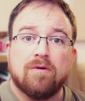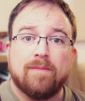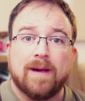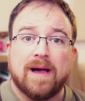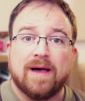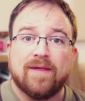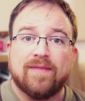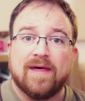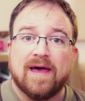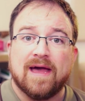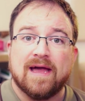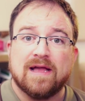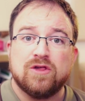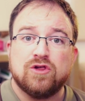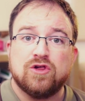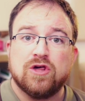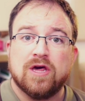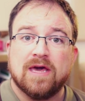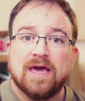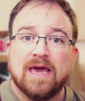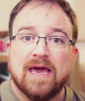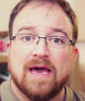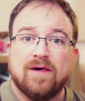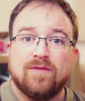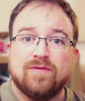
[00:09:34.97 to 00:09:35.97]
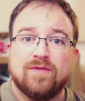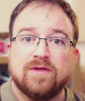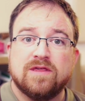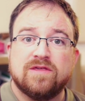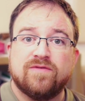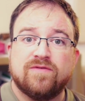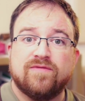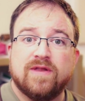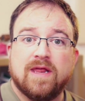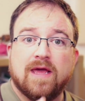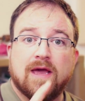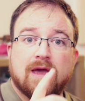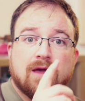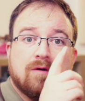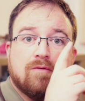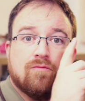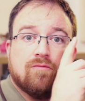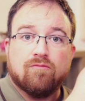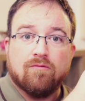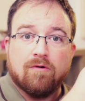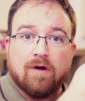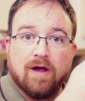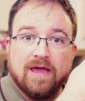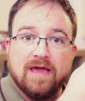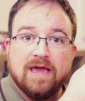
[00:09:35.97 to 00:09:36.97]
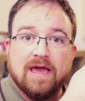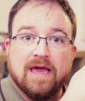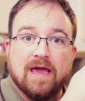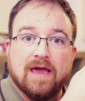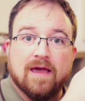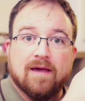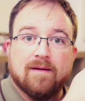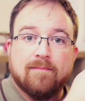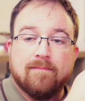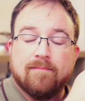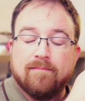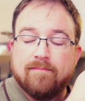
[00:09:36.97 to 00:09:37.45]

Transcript: about that, check out this video right here.